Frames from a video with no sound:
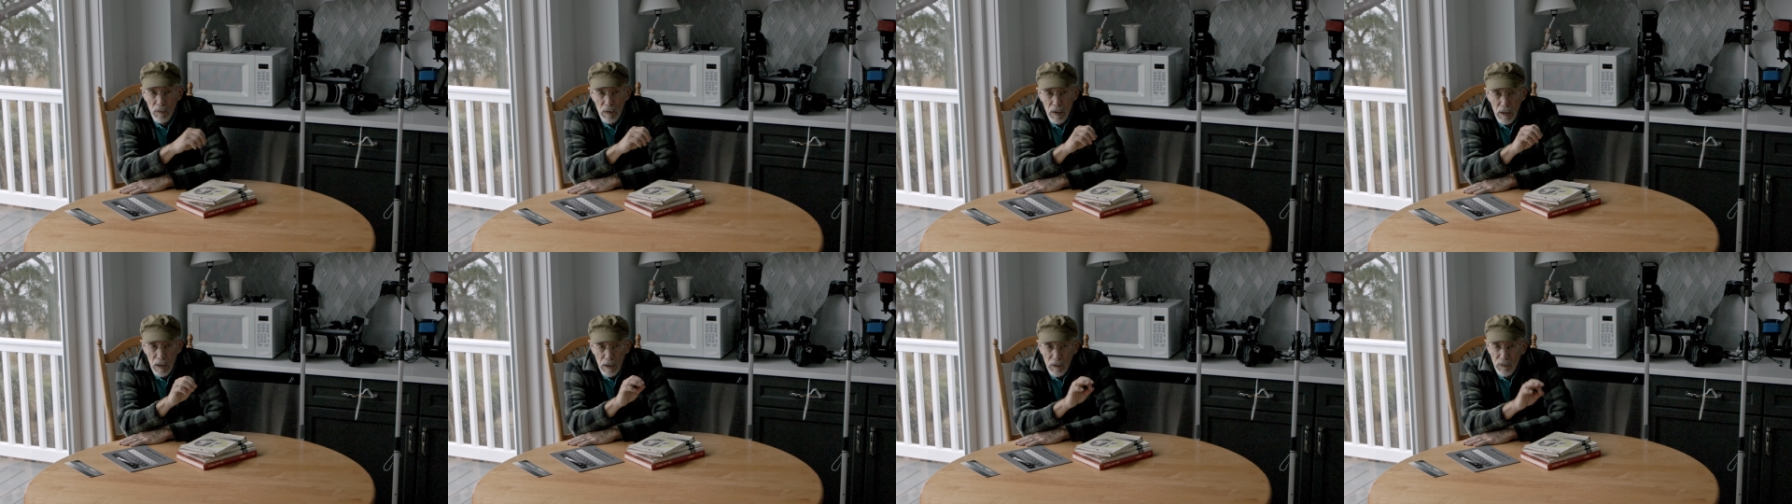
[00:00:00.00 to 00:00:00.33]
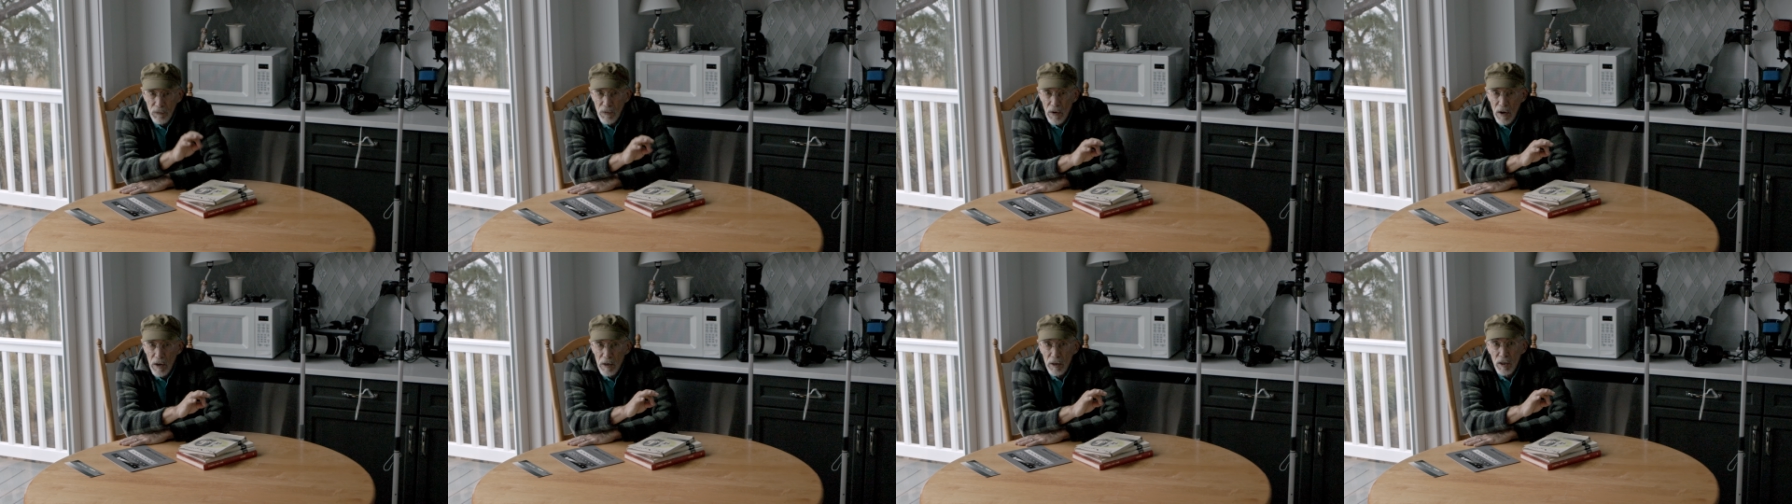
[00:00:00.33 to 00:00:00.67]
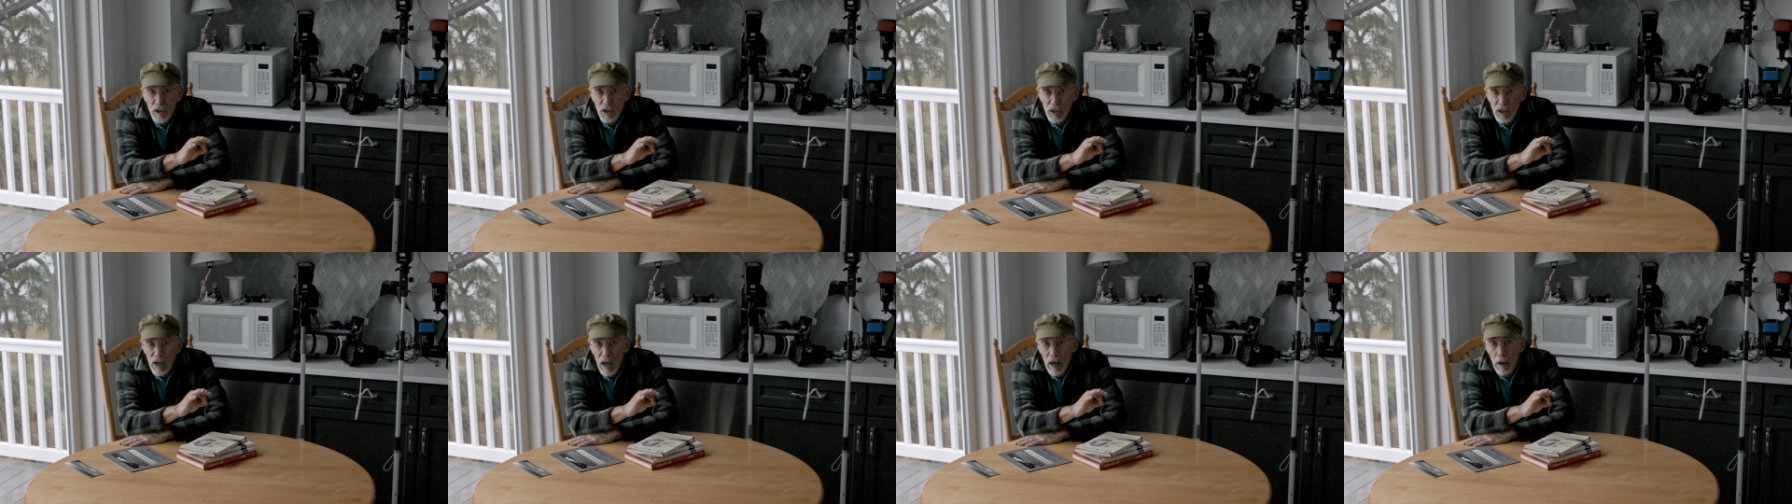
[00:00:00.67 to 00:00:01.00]
and he'd find a
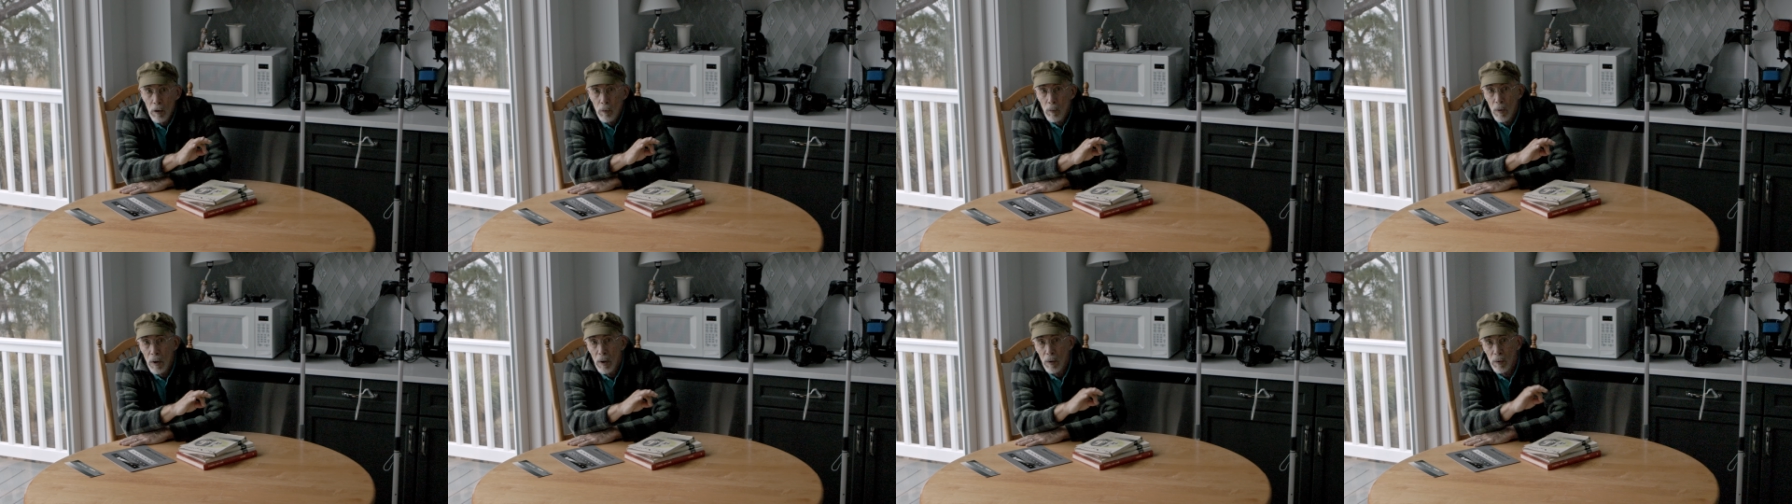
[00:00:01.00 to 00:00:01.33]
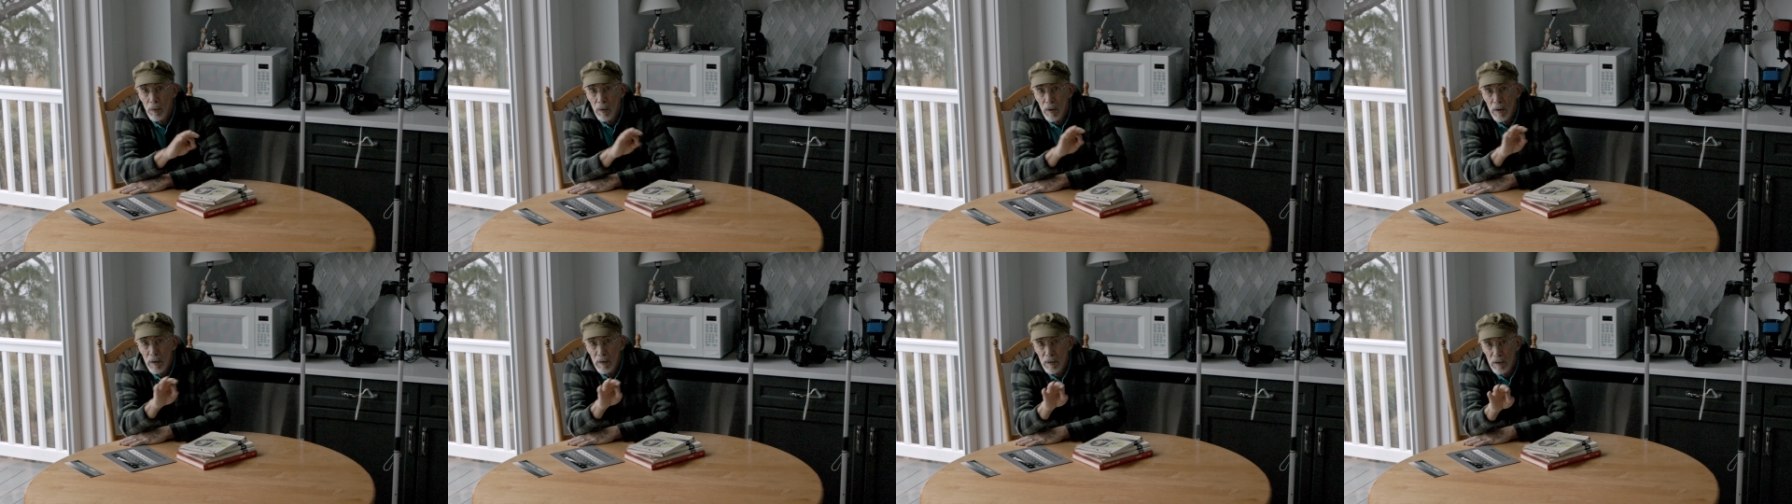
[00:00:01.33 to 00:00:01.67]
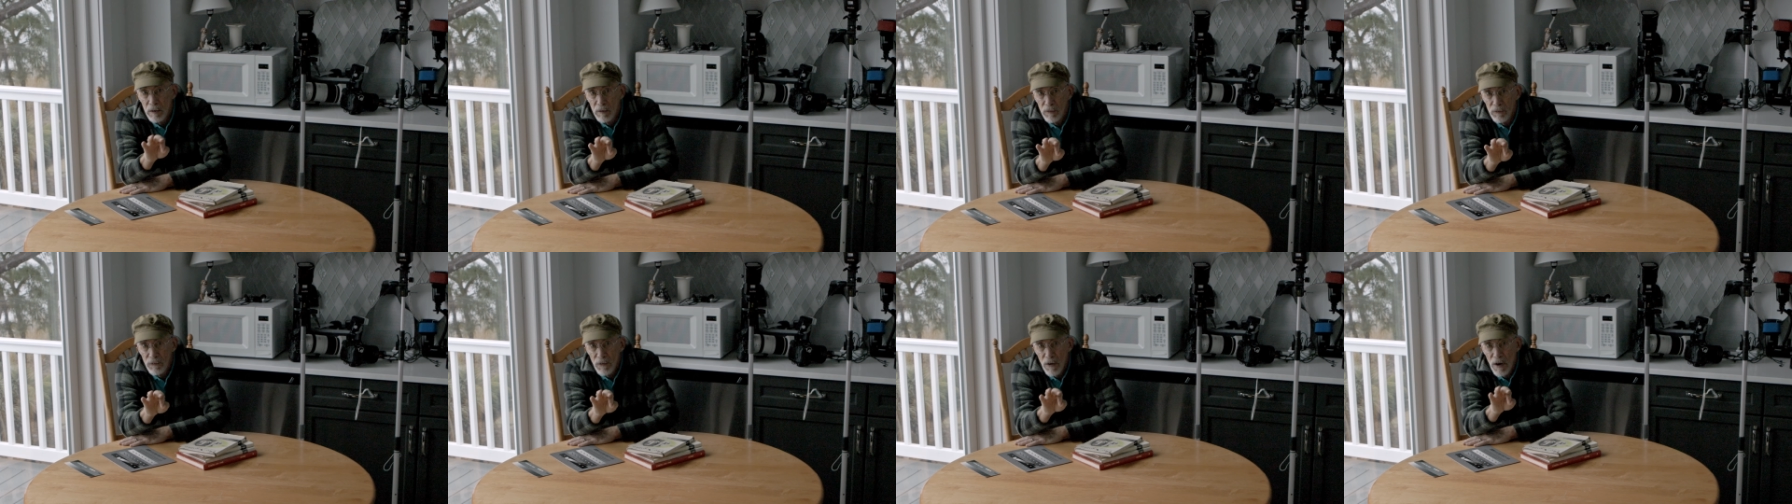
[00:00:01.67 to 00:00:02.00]
shadow area and
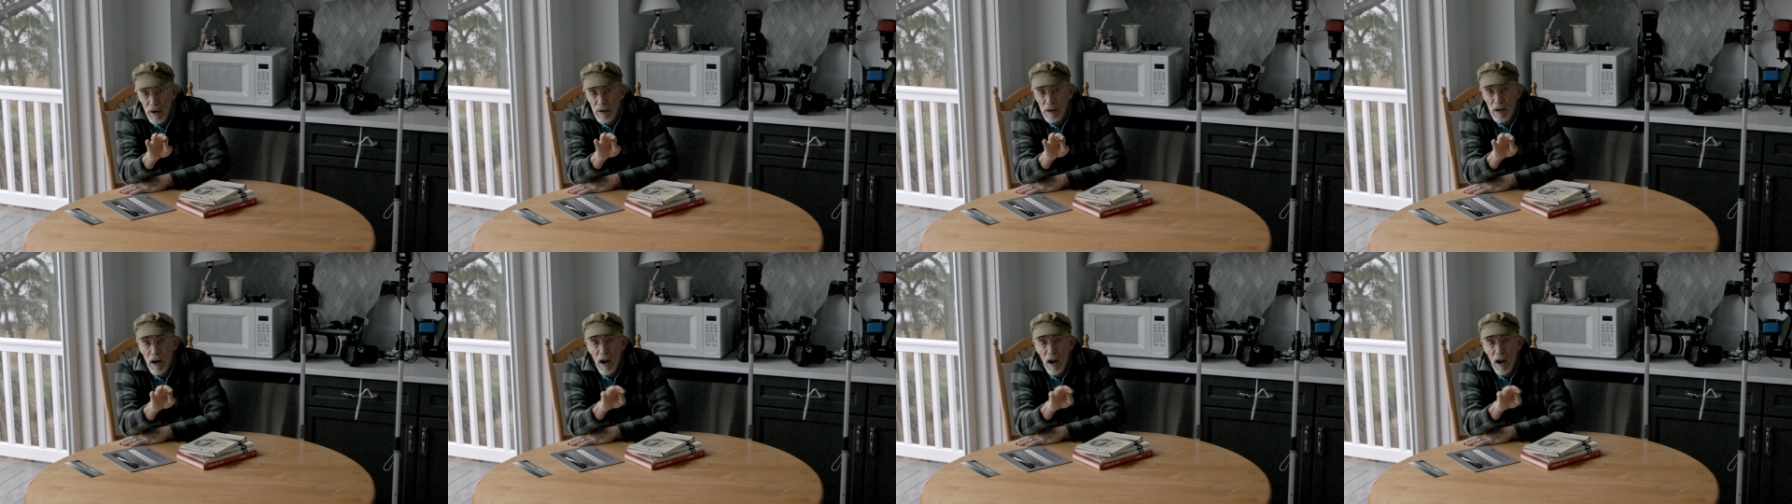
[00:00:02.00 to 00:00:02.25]
then find